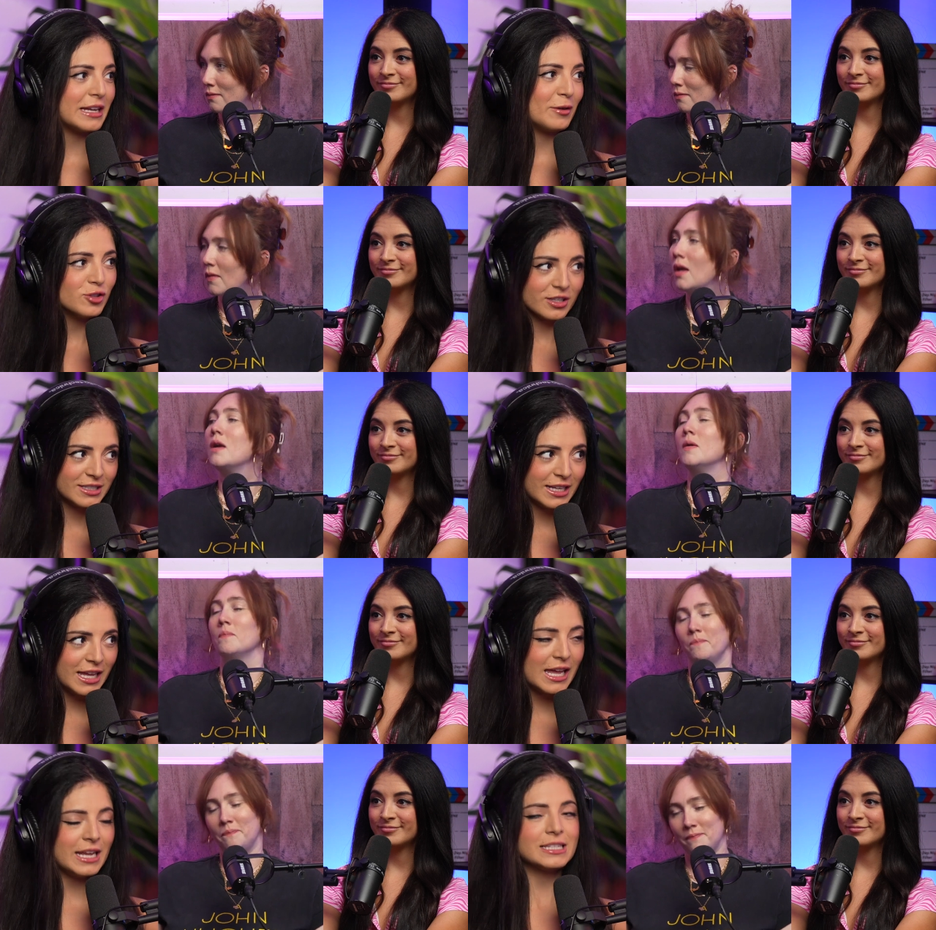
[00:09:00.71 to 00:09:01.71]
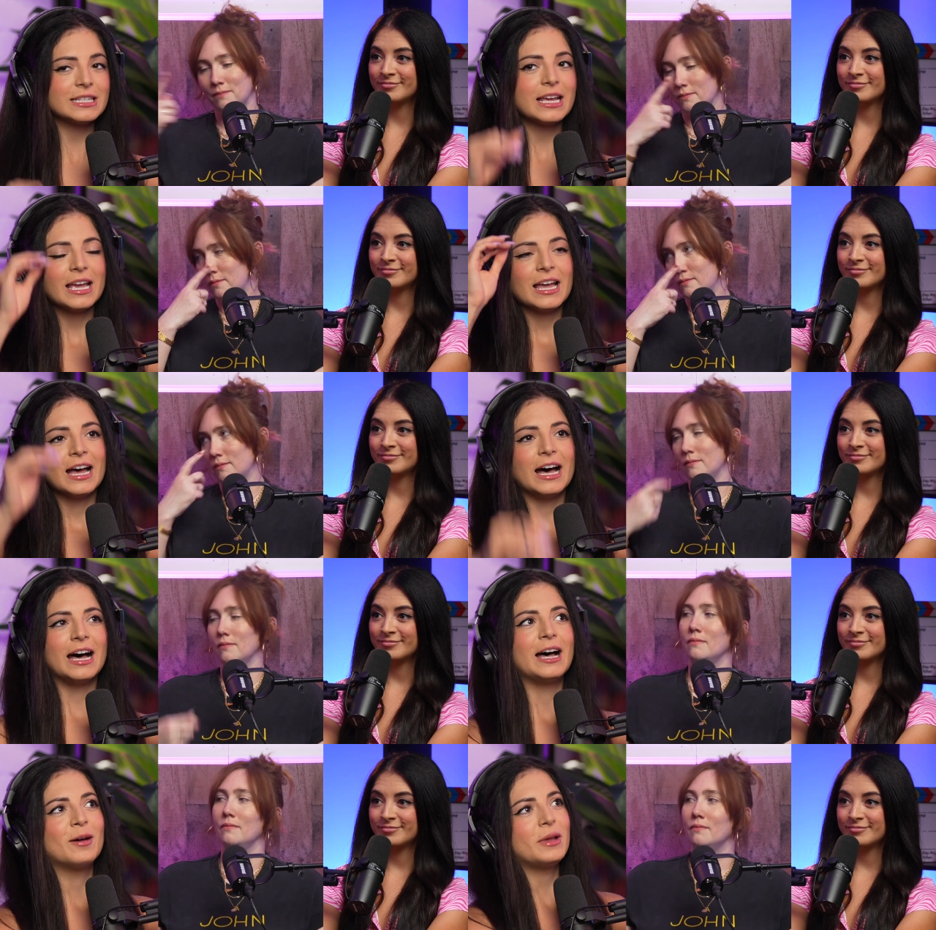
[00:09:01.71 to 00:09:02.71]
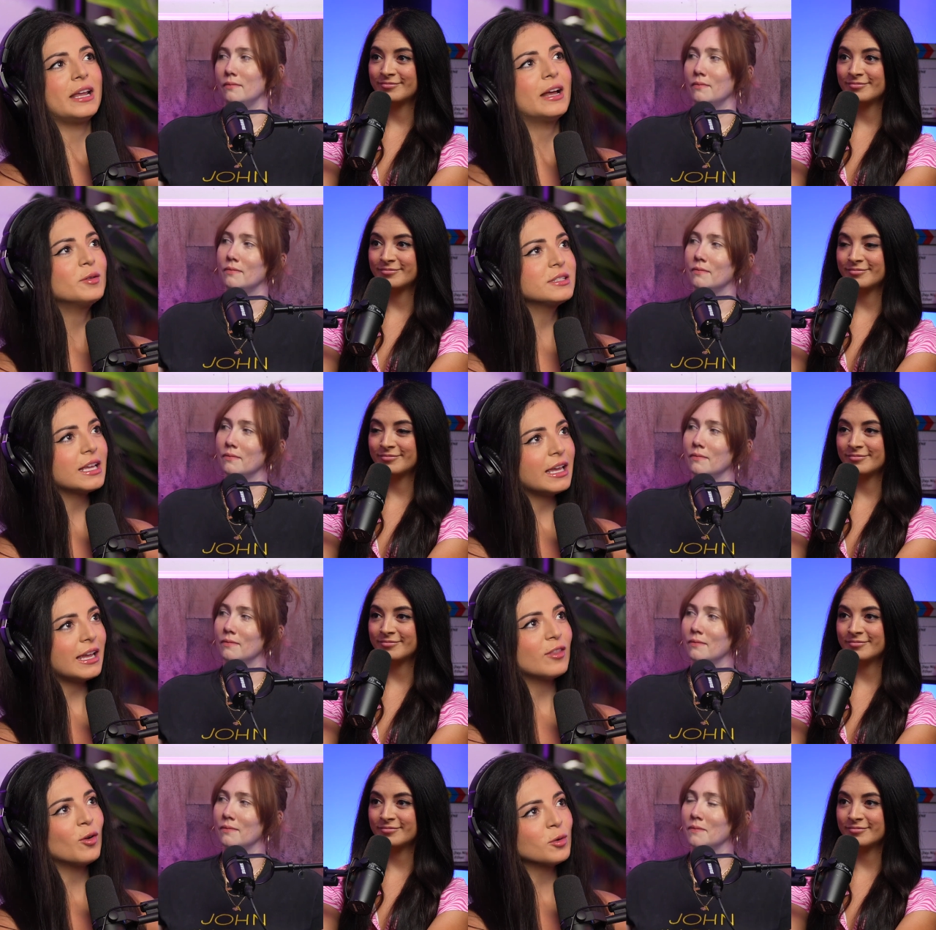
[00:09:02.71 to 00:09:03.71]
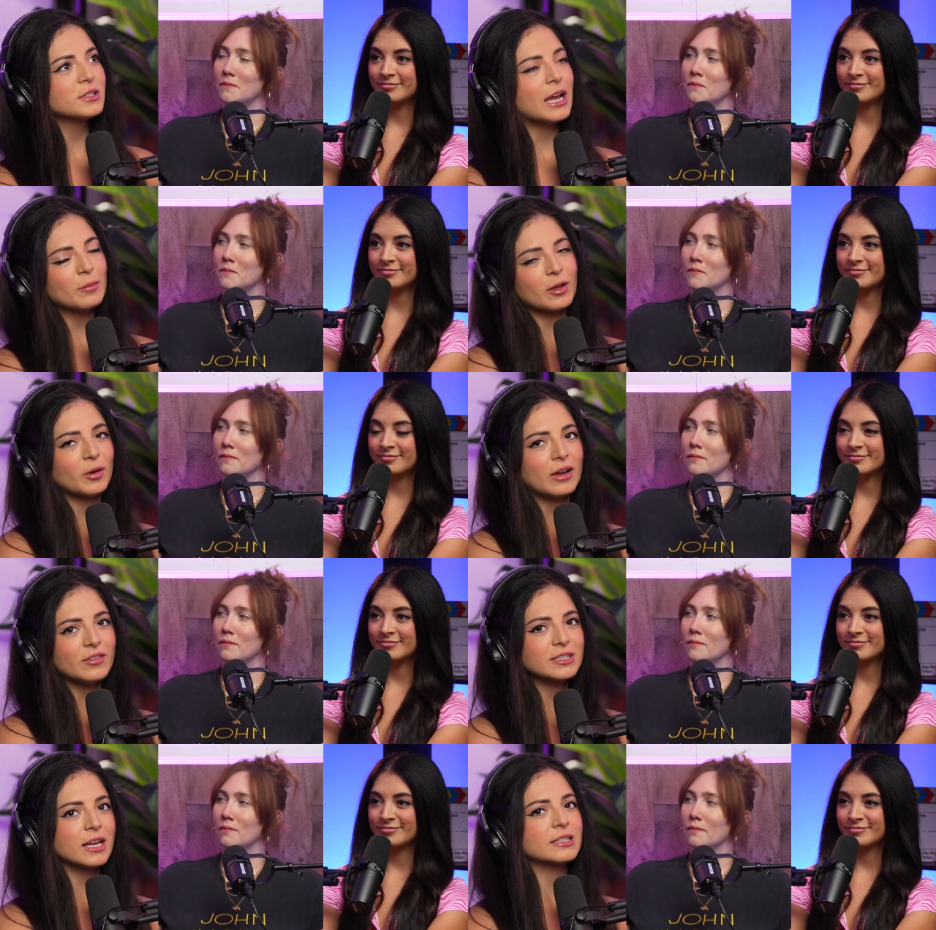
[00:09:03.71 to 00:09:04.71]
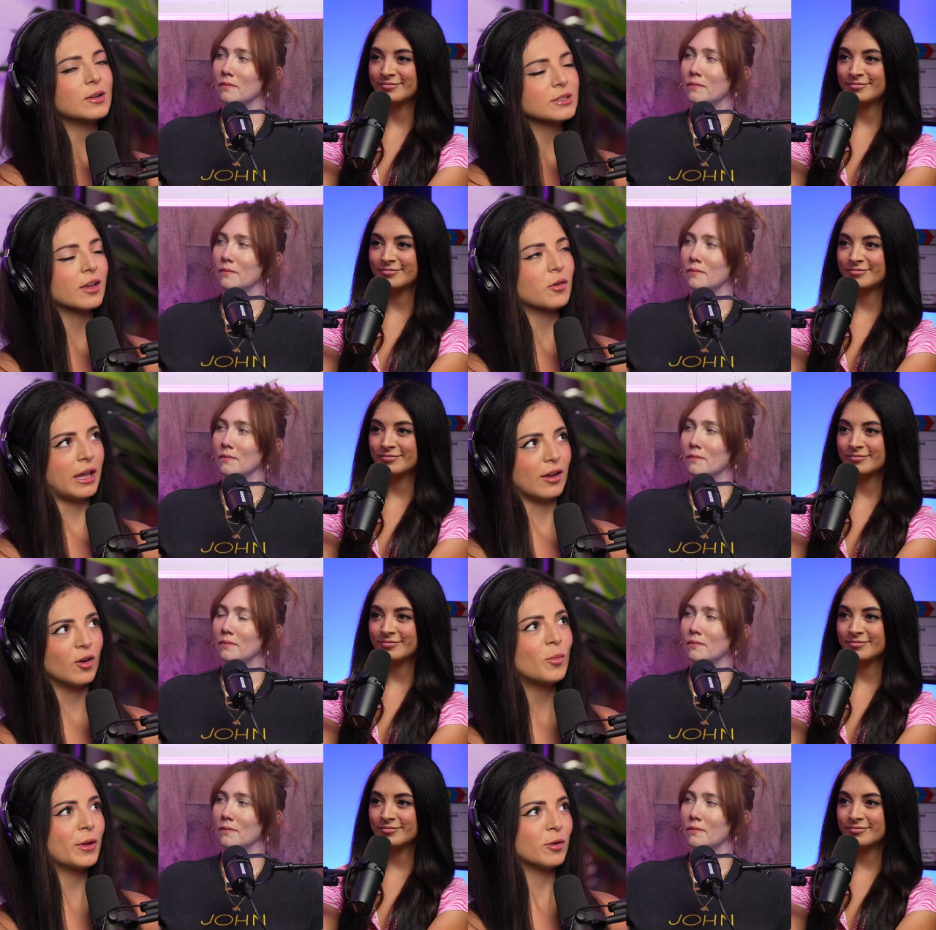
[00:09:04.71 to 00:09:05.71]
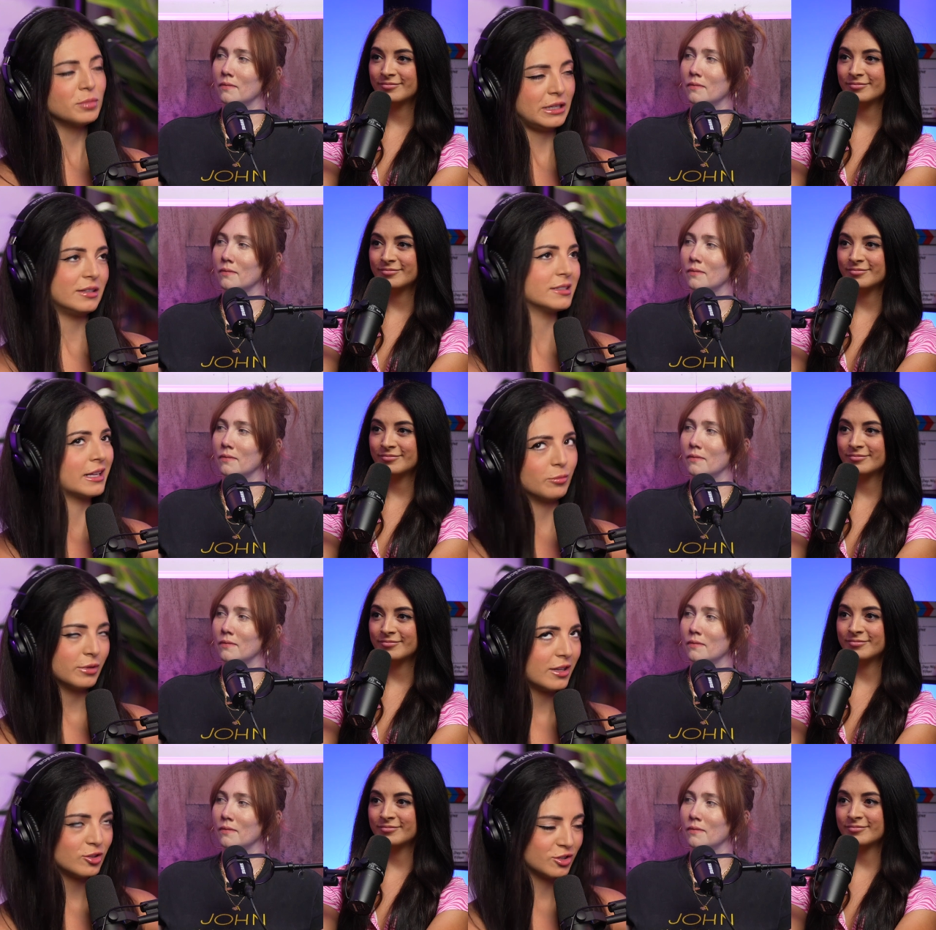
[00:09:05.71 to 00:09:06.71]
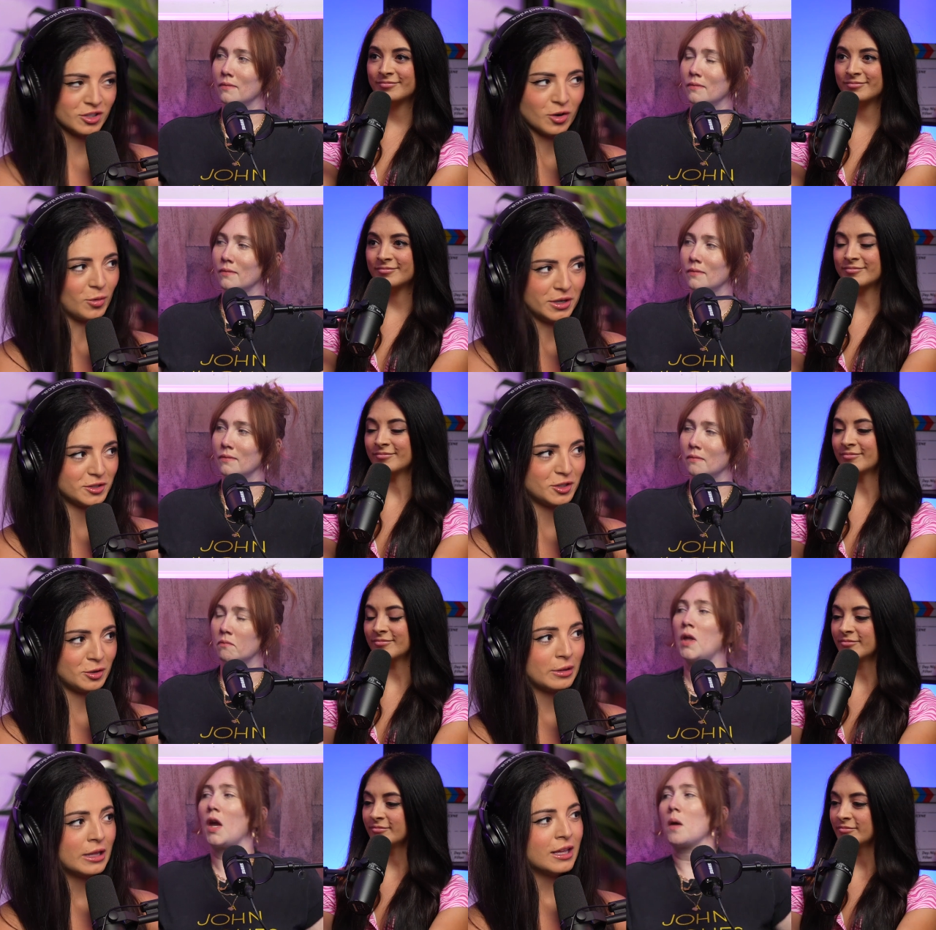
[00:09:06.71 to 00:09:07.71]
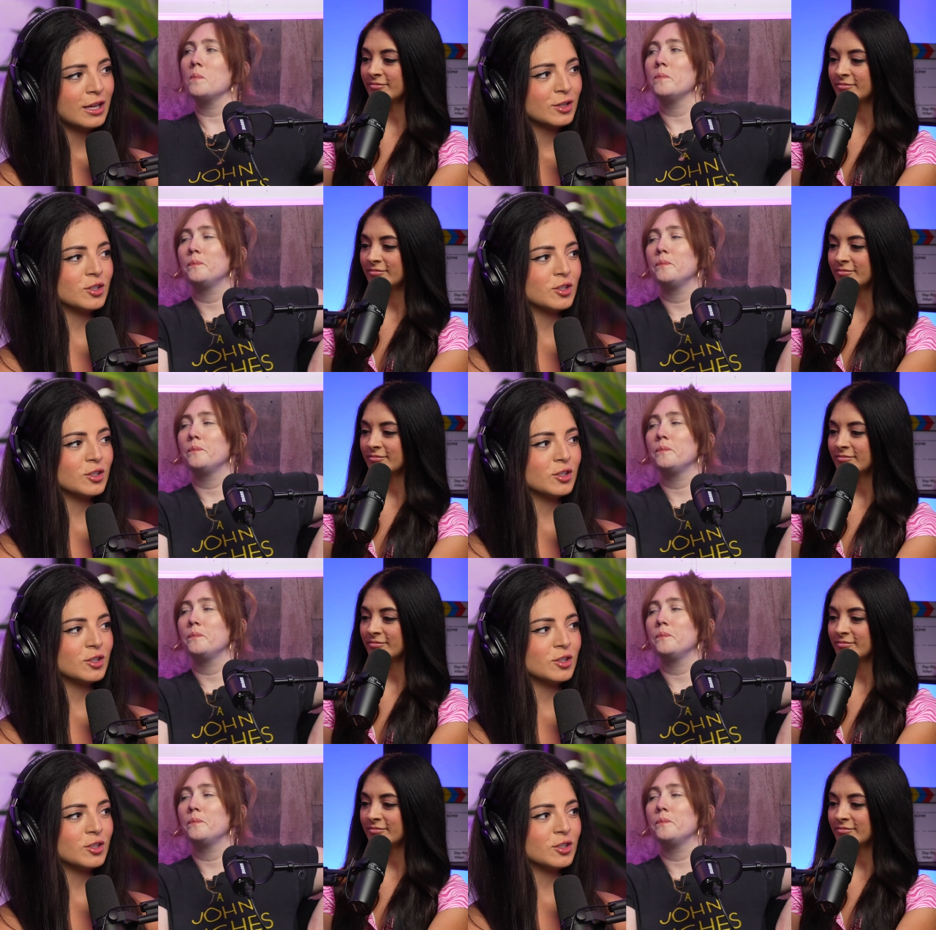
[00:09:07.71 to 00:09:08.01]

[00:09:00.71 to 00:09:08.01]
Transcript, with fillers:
Speaker 1: down just in case. Um, and I was like, and the whole time, like we're having sex, I was like, okay, I hope I don't bleed because I like just don't want to. Yeah.